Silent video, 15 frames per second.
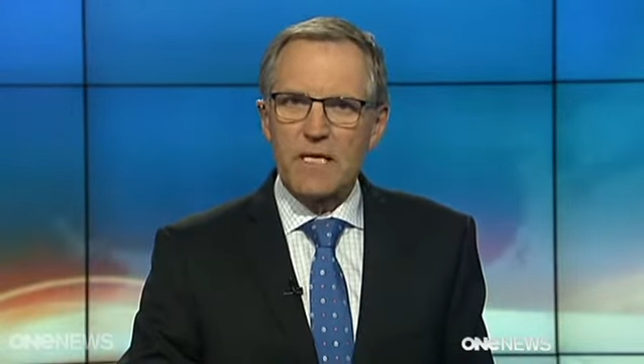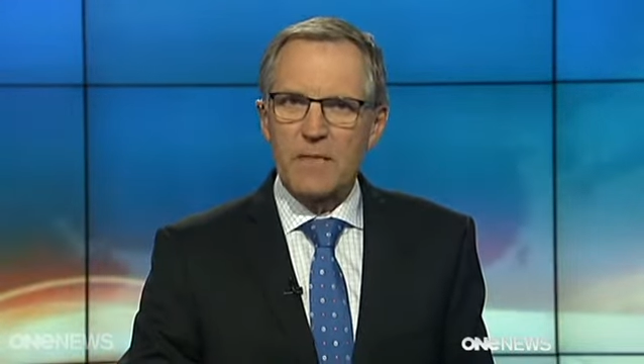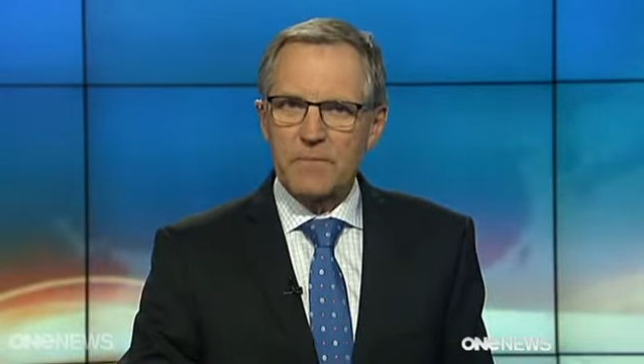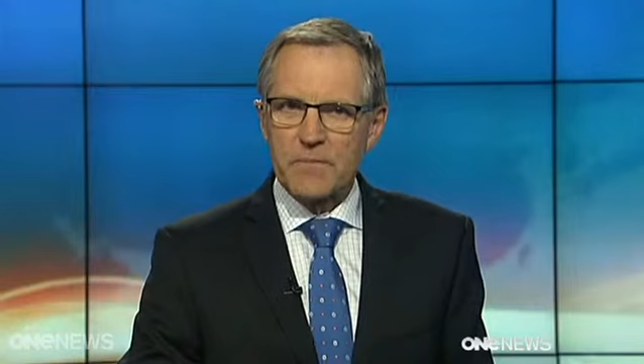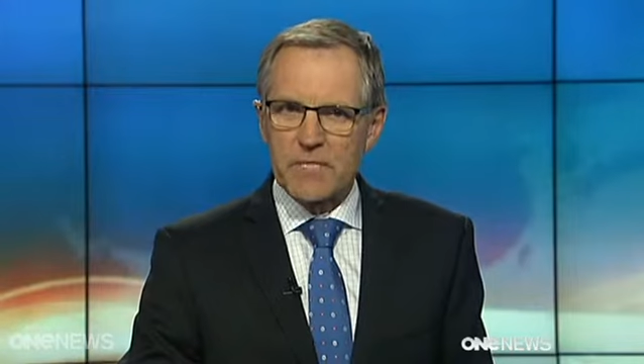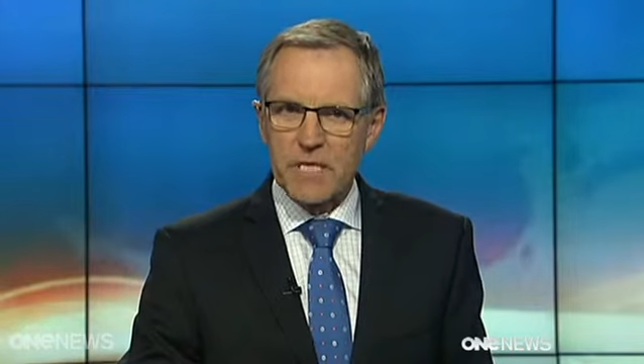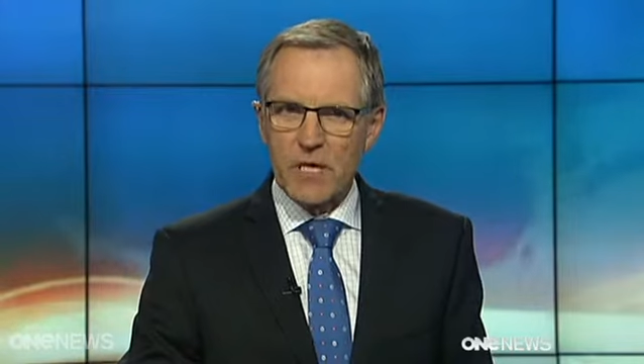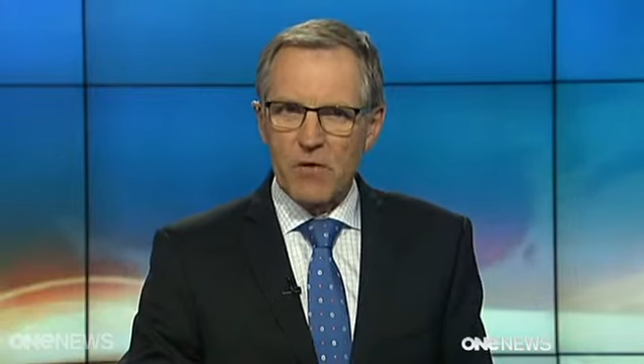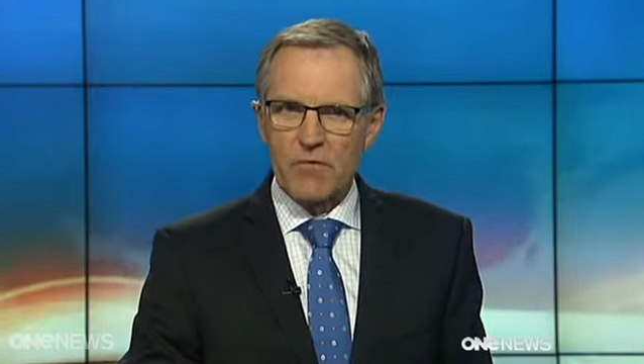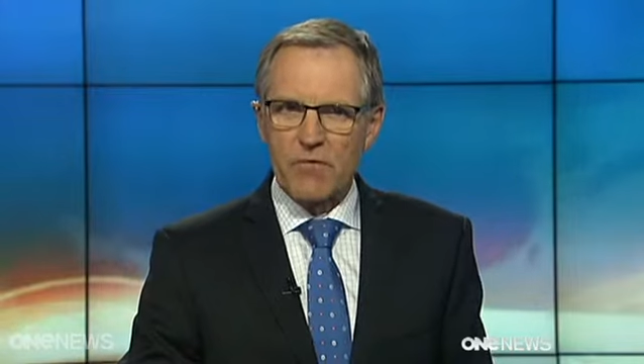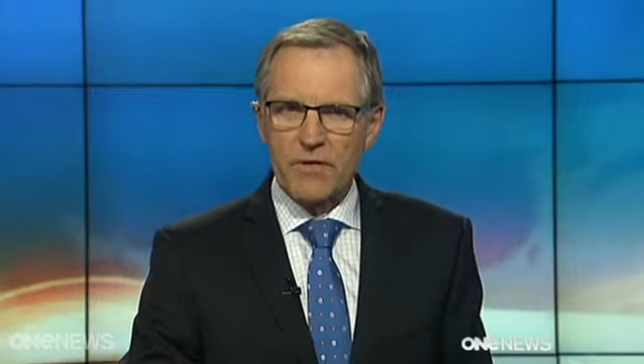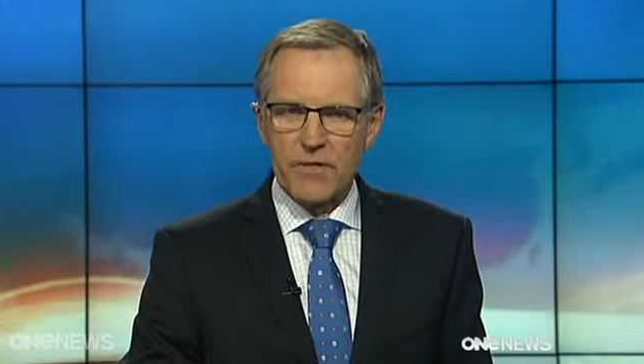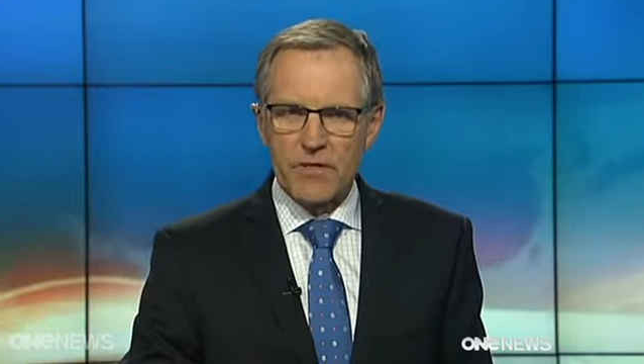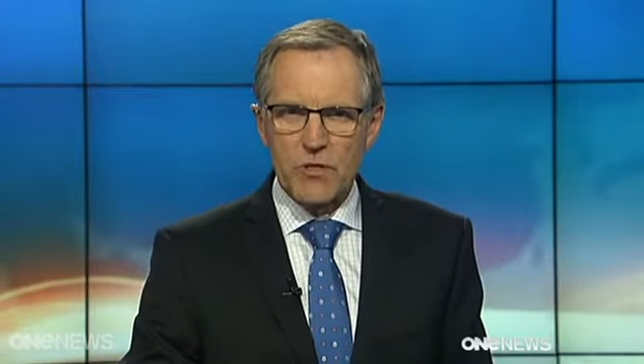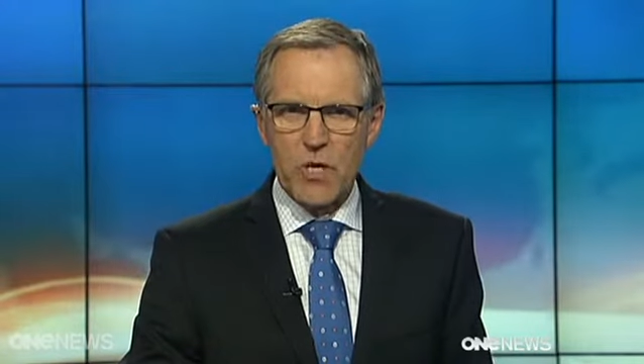himself
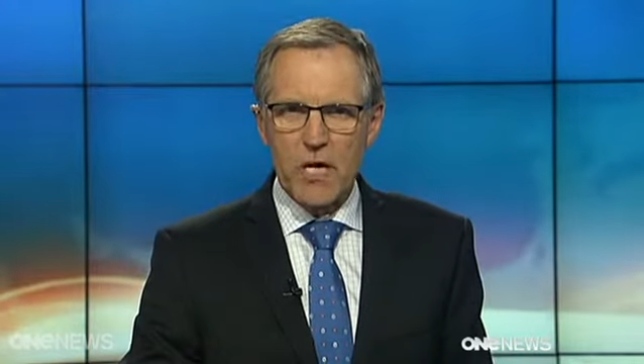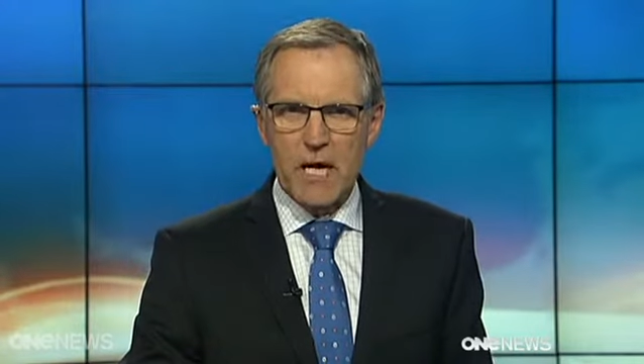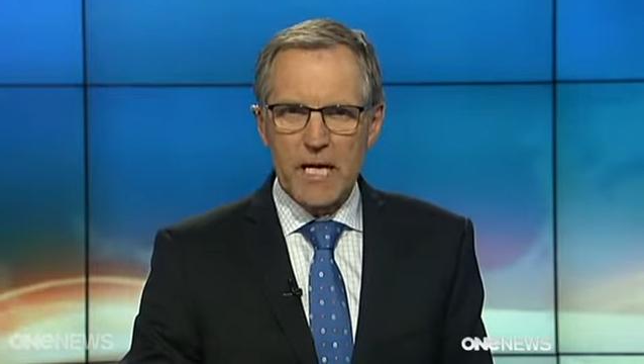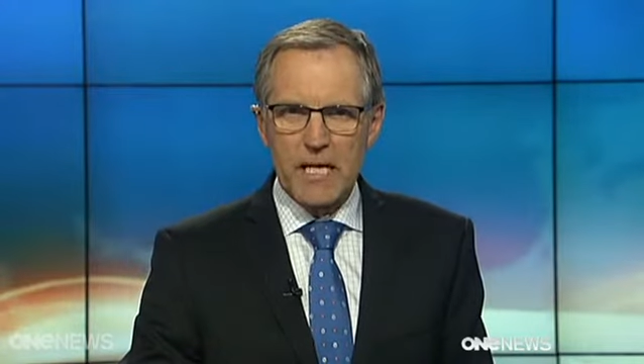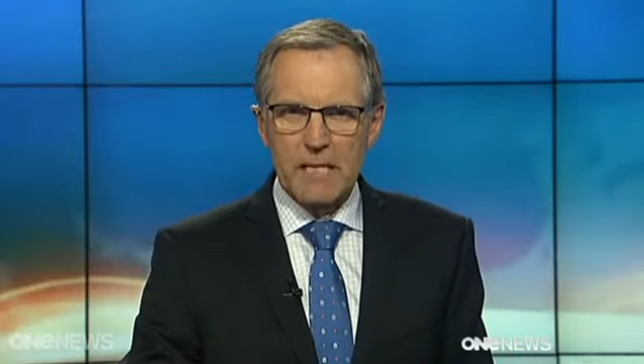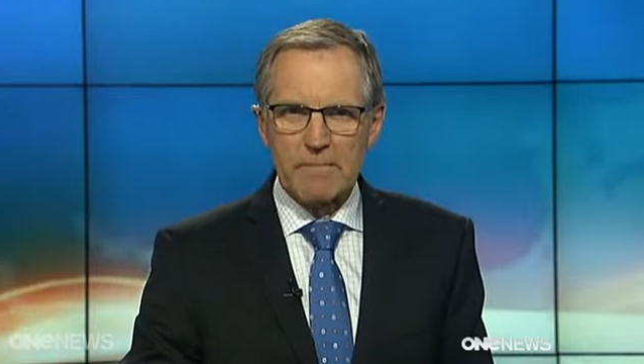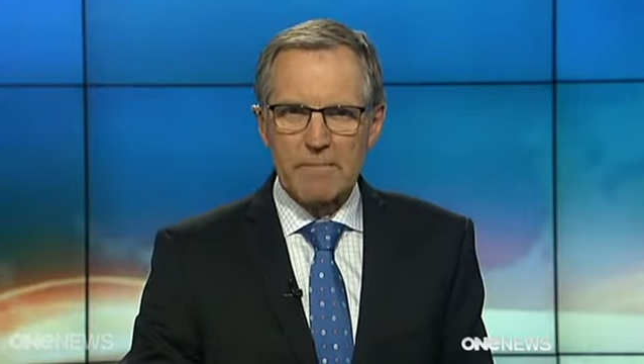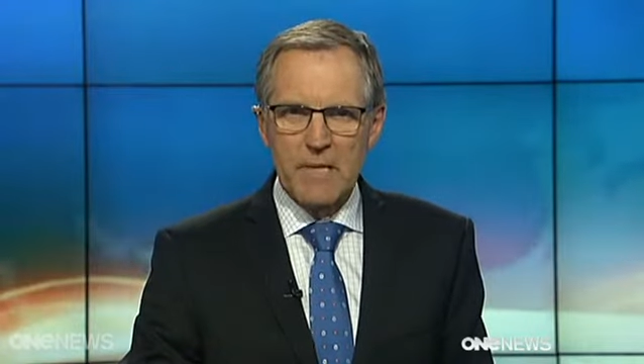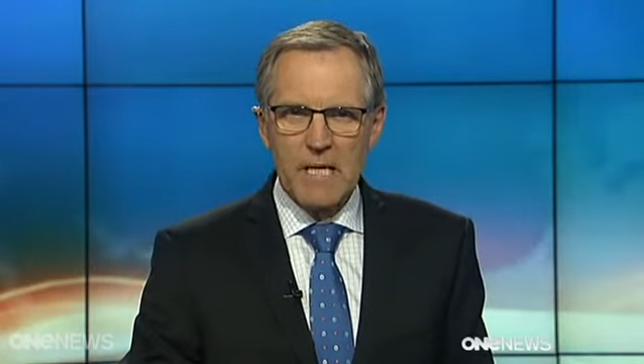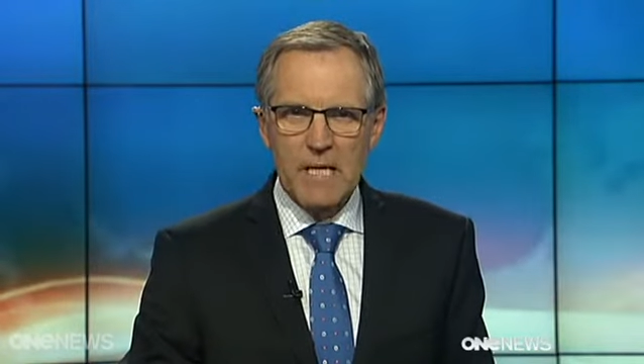in the trial.